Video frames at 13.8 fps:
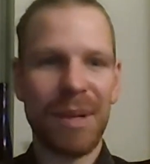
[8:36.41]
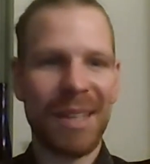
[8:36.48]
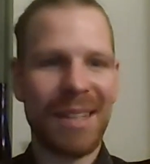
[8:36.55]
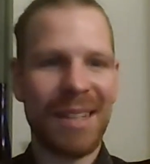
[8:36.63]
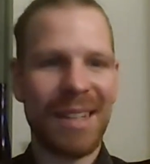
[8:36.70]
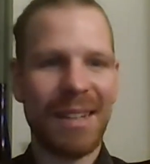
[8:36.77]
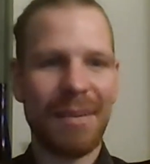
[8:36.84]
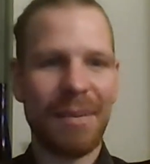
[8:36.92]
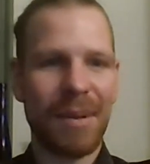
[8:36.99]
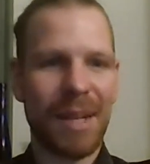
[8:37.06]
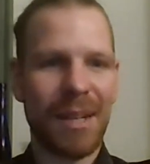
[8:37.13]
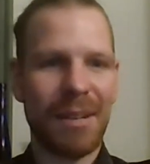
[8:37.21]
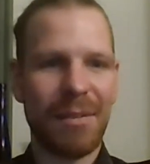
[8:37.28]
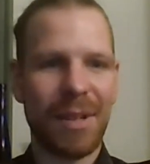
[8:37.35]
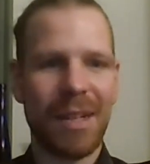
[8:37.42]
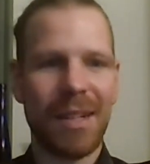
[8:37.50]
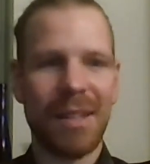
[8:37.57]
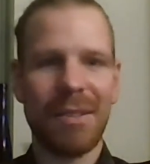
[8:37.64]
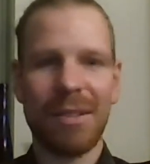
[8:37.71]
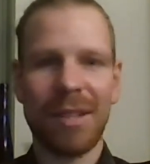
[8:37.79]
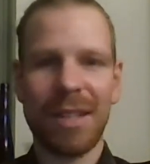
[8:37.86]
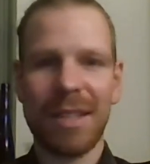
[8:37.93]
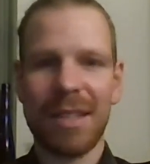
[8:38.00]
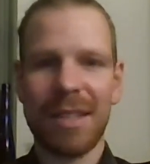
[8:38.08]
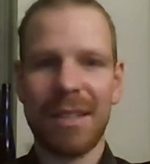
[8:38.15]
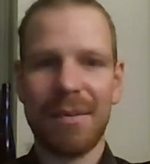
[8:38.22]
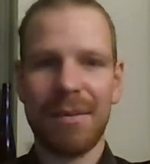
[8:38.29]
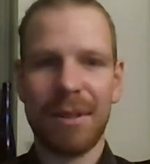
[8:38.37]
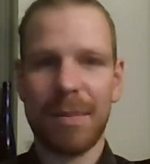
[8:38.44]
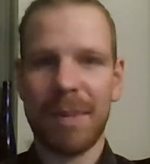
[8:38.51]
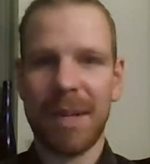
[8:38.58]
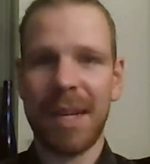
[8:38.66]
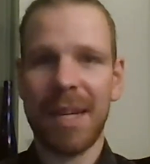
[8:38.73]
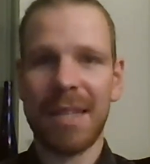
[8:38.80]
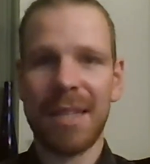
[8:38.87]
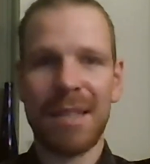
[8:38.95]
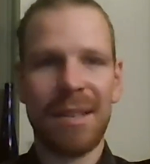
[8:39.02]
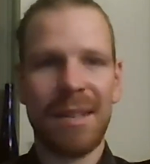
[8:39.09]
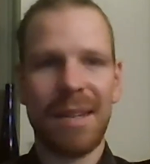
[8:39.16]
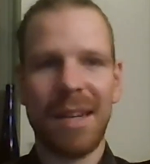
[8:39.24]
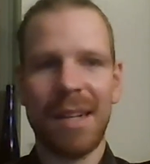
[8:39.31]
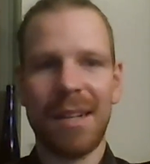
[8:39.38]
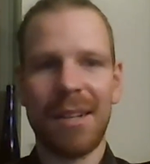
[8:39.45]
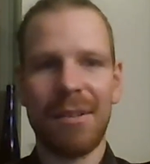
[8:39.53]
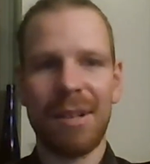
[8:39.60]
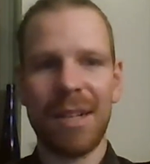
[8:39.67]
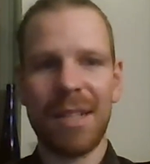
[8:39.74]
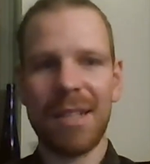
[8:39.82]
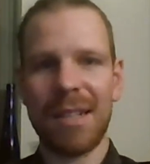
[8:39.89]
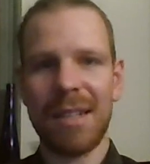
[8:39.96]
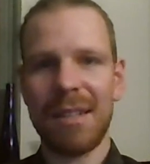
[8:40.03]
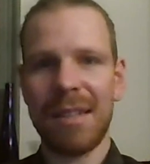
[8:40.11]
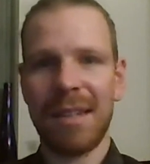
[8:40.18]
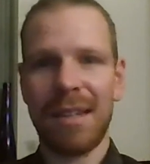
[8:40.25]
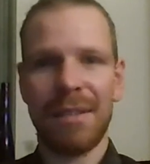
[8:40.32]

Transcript: And I kind of got into this space, had it only as an idea.